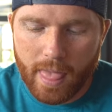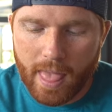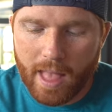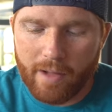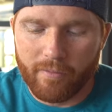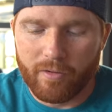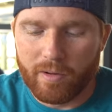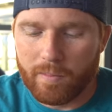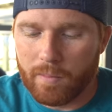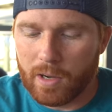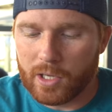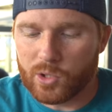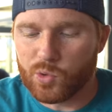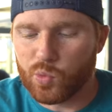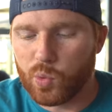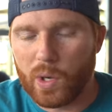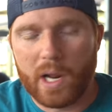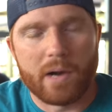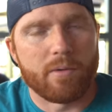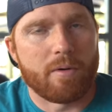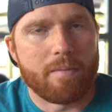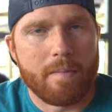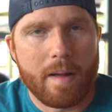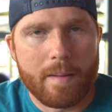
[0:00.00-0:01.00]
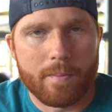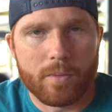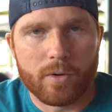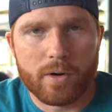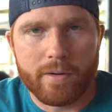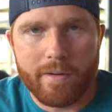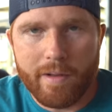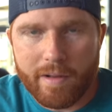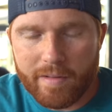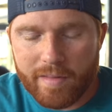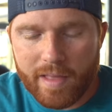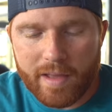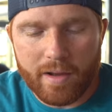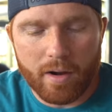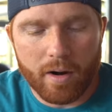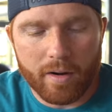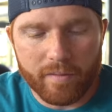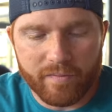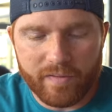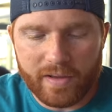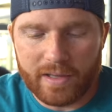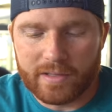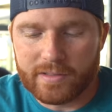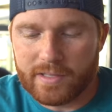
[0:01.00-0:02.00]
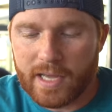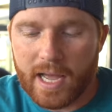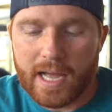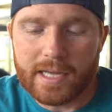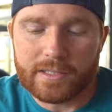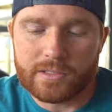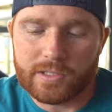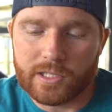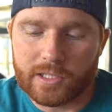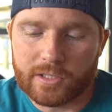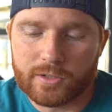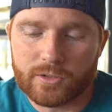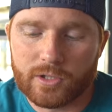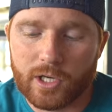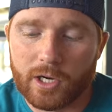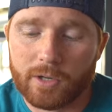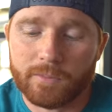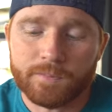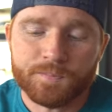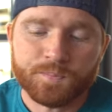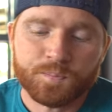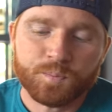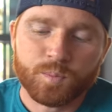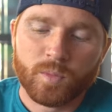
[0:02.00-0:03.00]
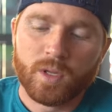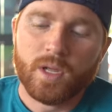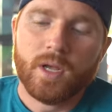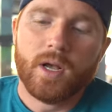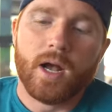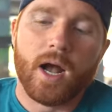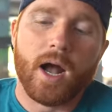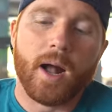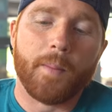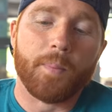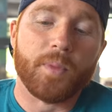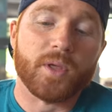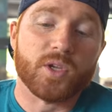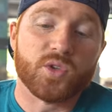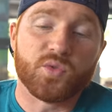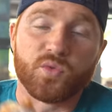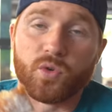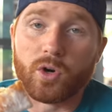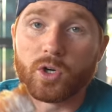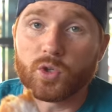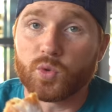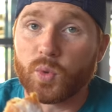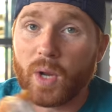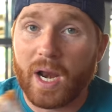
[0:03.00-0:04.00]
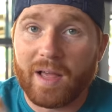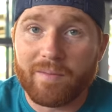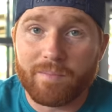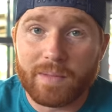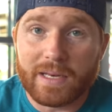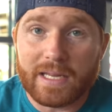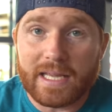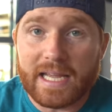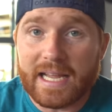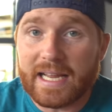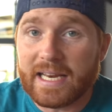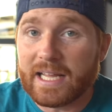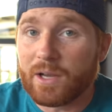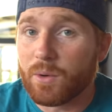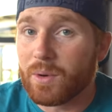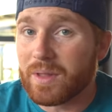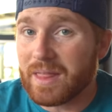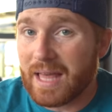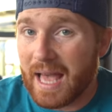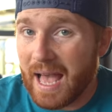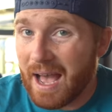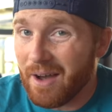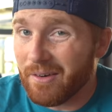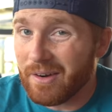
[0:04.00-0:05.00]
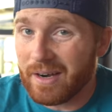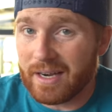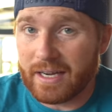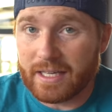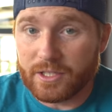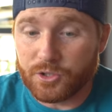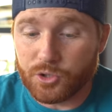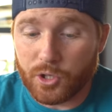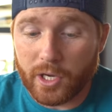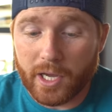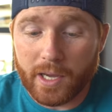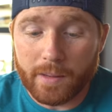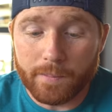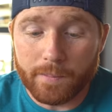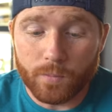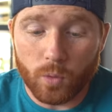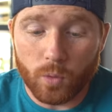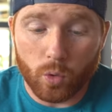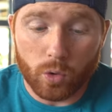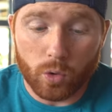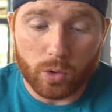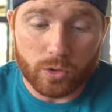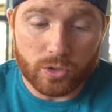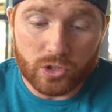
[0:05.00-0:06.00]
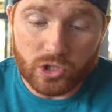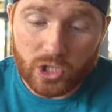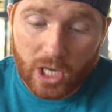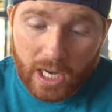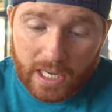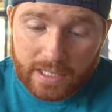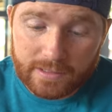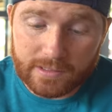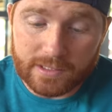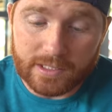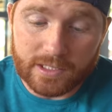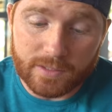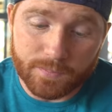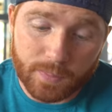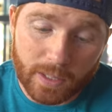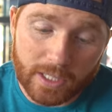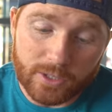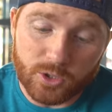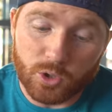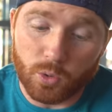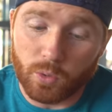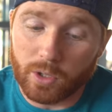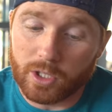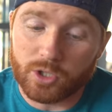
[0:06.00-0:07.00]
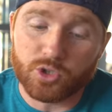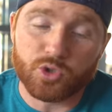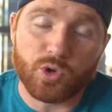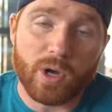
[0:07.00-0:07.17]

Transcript: every much what I remember, and they are fantastic. So um, this first one I've been eating without any jam or sauces, but I do want to